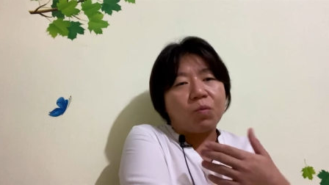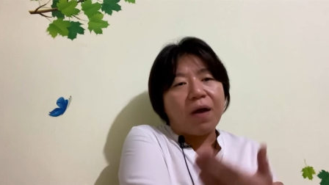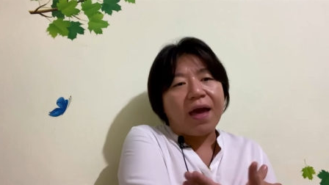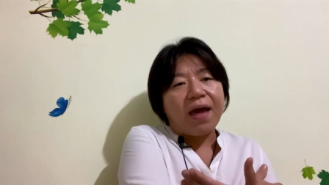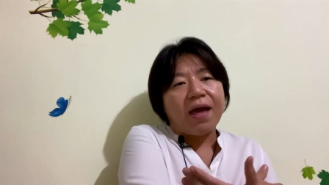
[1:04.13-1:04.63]

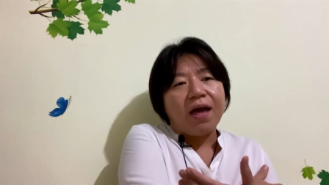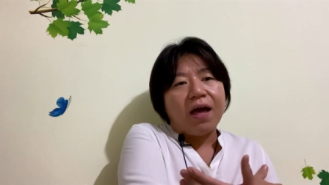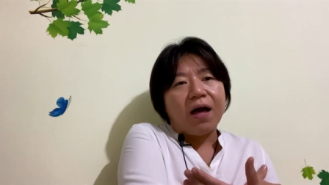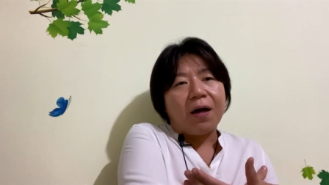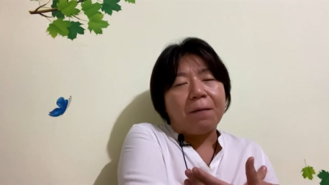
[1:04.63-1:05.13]
where
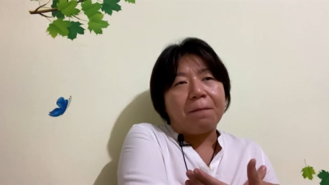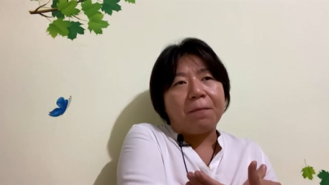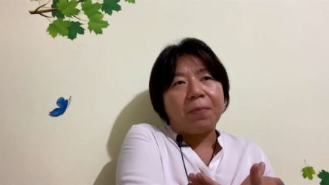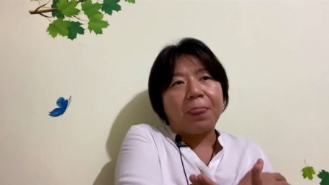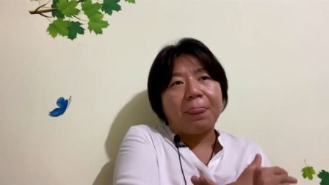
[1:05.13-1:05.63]

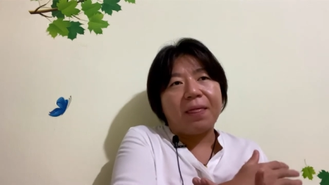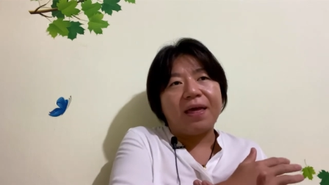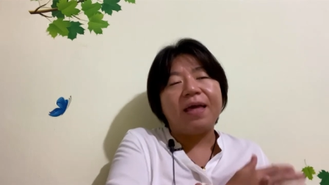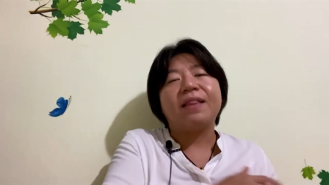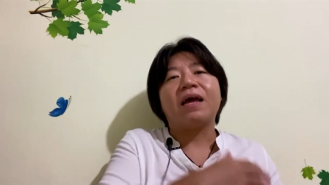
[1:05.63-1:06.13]
um,
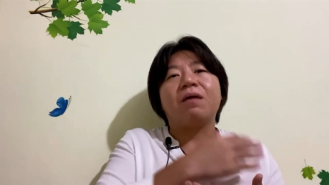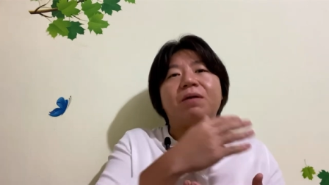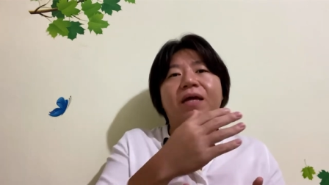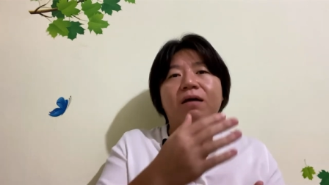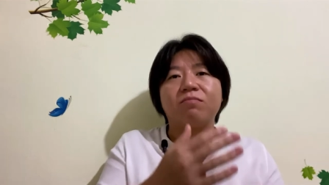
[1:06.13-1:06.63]
heat
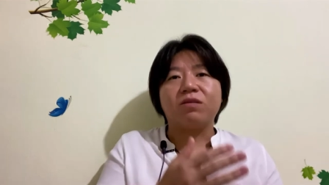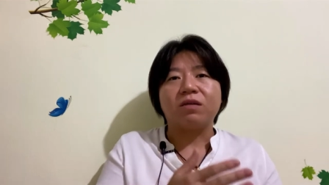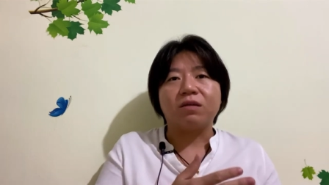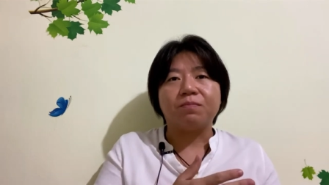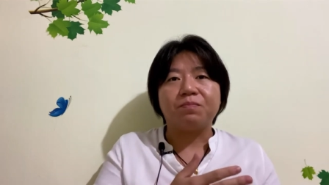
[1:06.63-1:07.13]
therapy comes
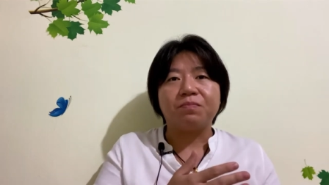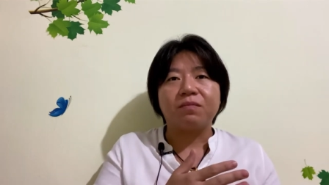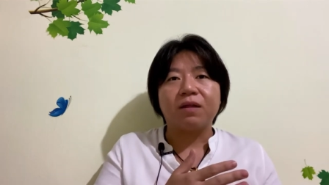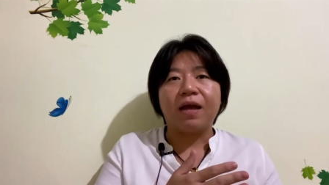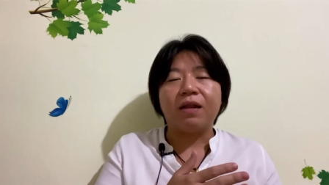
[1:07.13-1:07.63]
in.
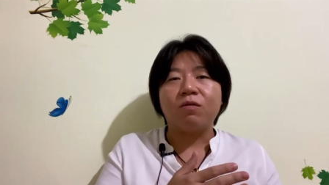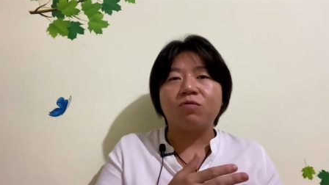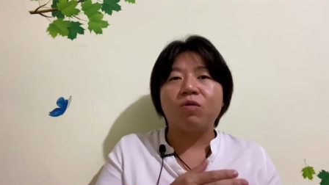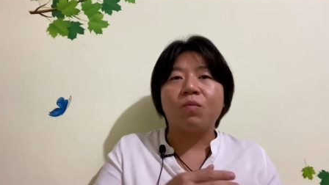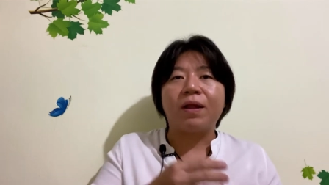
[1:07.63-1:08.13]
And
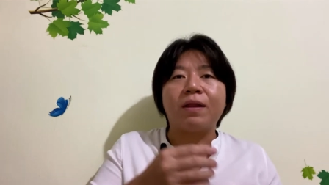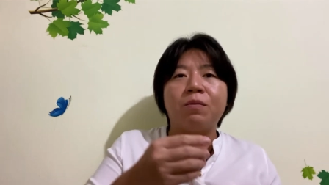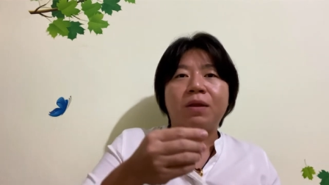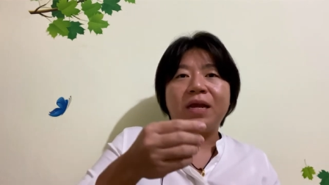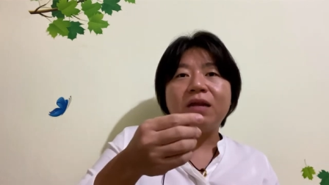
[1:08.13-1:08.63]
also,
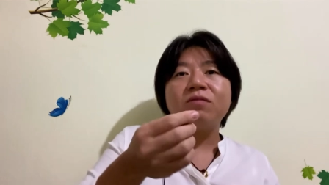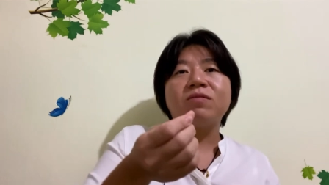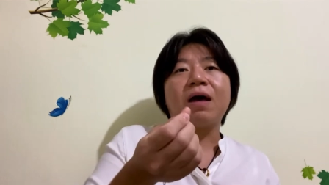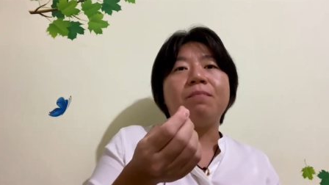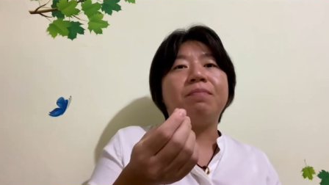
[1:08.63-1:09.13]
when
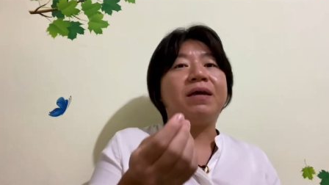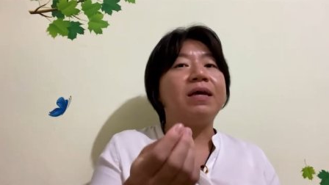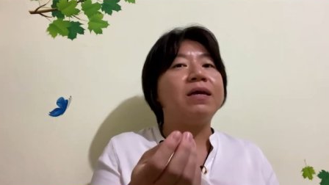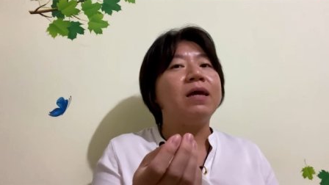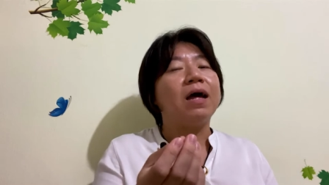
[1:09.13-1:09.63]
needles are
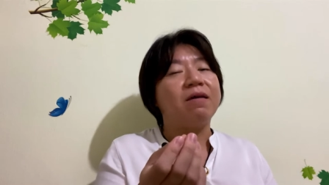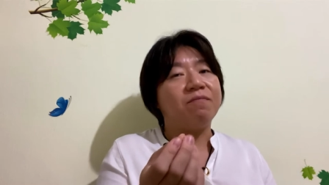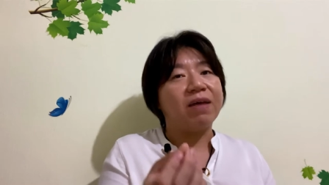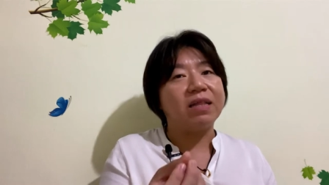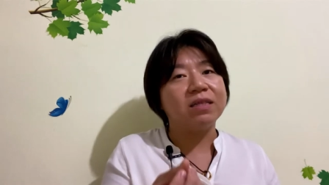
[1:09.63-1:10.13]
being
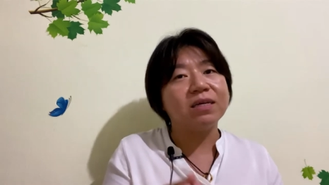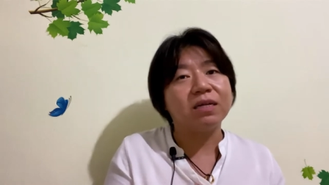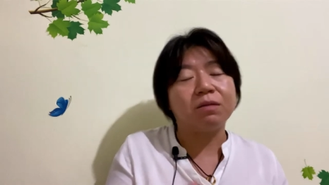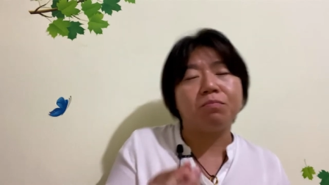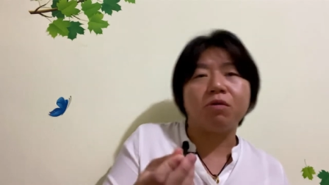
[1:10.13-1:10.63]
invented
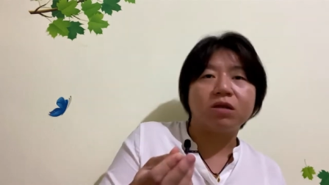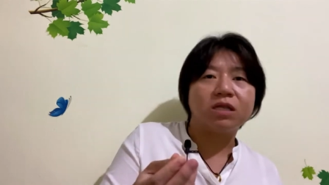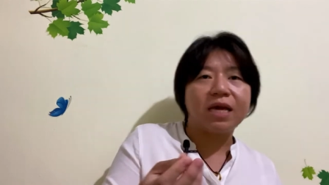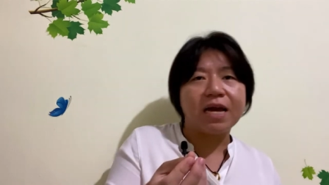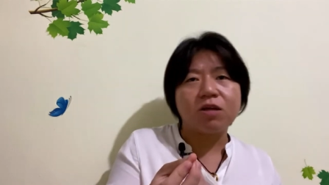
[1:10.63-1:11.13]
in the
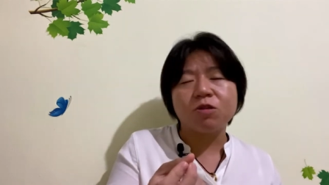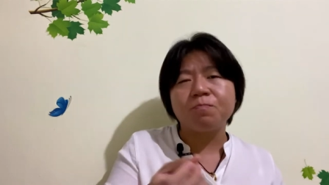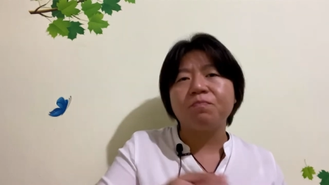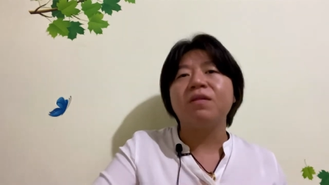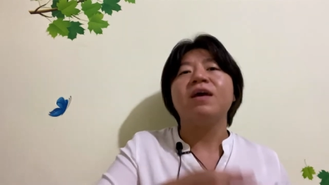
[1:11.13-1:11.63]
Bronze Age,
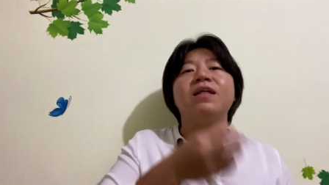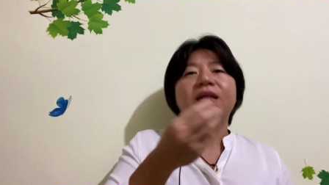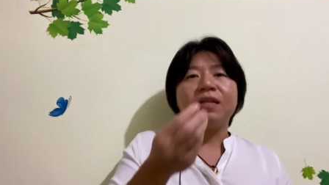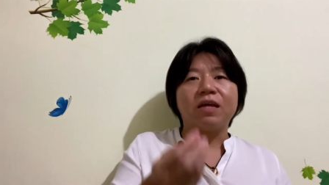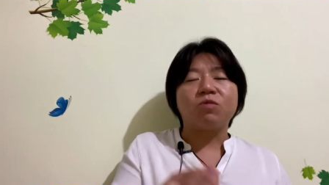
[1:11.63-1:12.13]

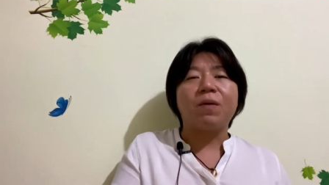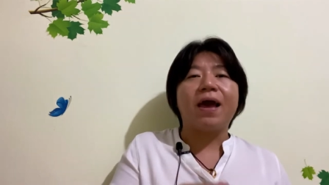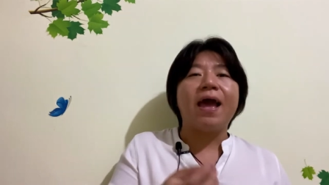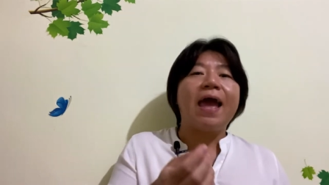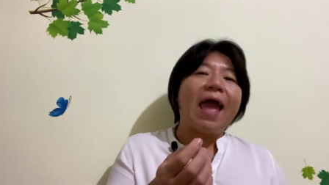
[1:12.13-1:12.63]
then that's
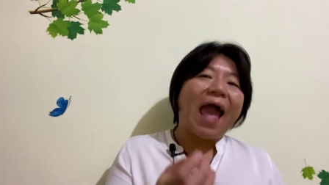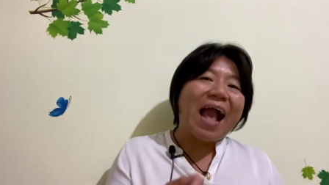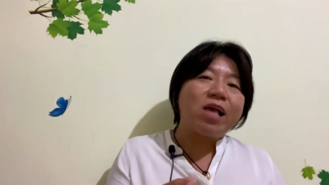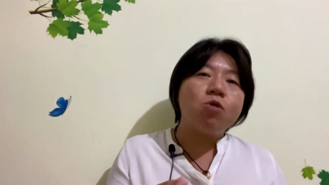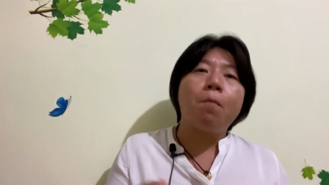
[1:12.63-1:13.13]
where
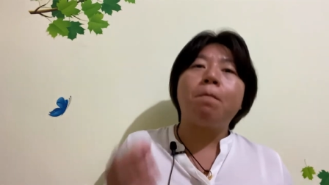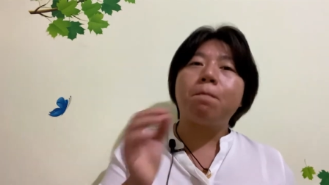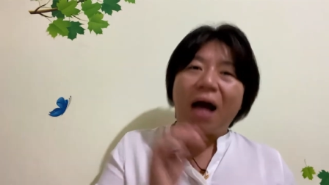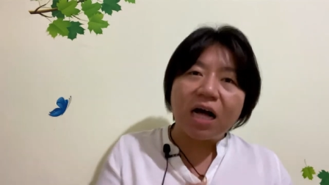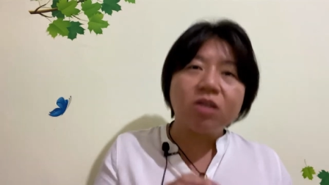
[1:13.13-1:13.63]

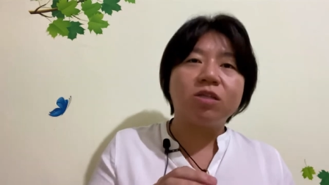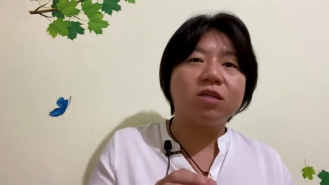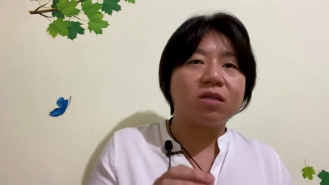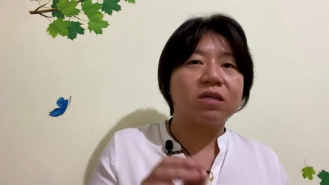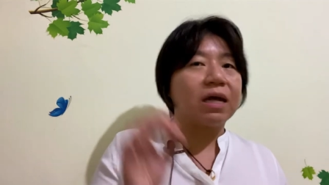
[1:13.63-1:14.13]

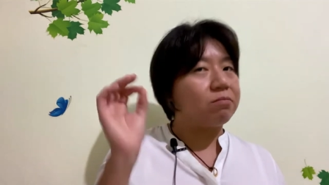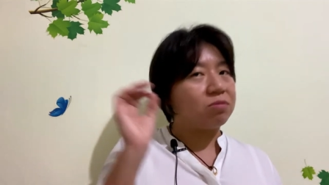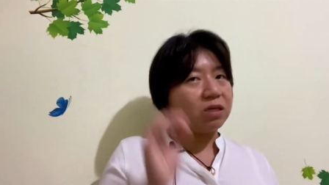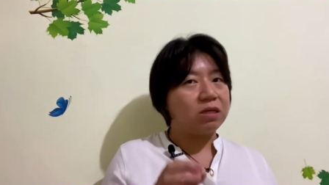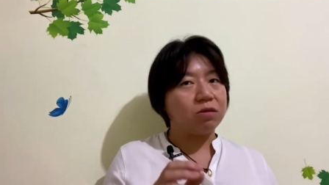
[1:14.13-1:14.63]
acupuncture
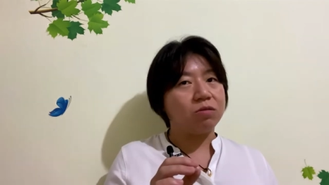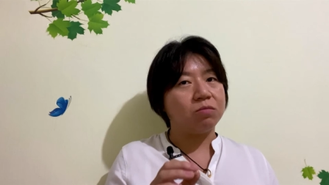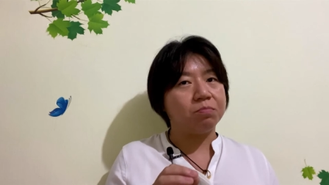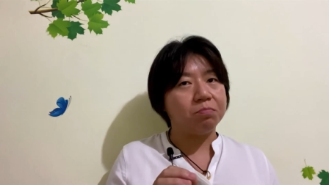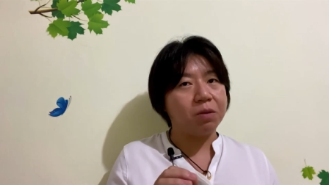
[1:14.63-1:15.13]
comes
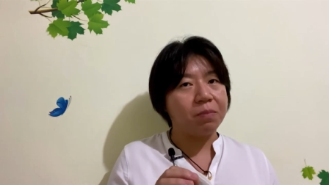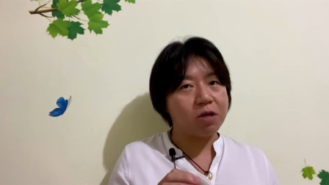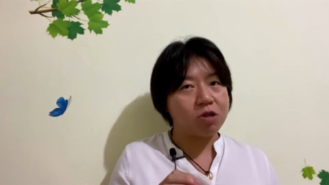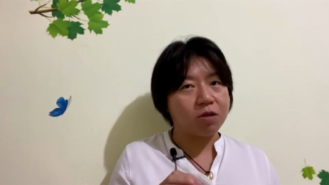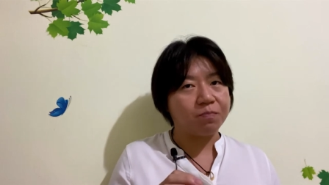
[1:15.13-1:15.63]
into the
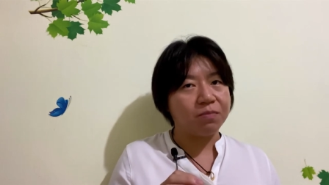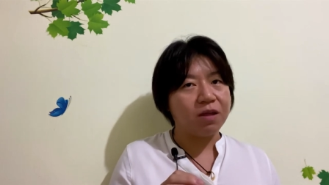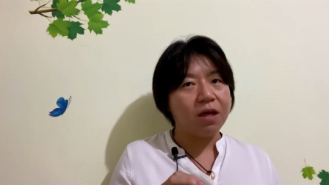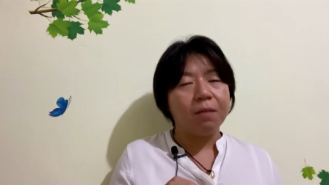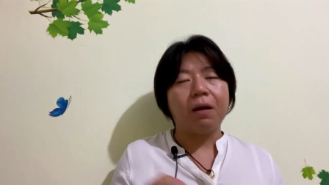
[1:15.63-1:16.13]
picture.
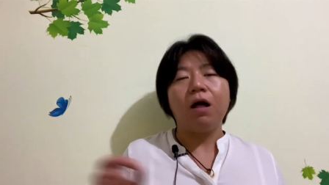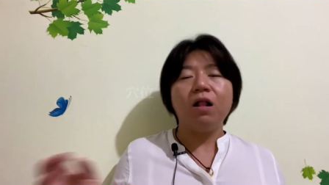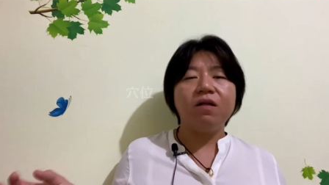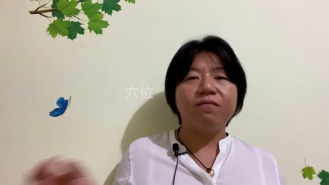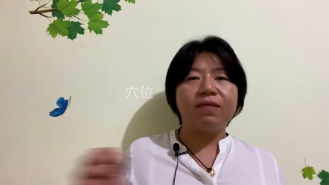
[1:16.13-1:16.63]
But
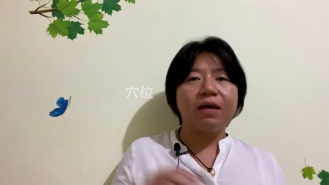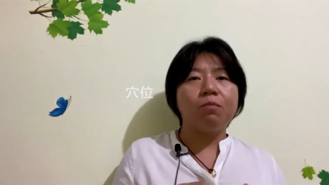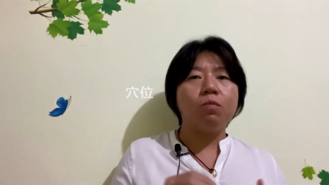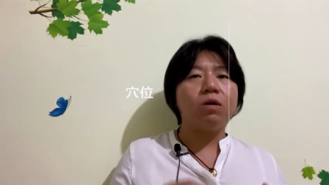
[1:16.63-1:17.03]
all of them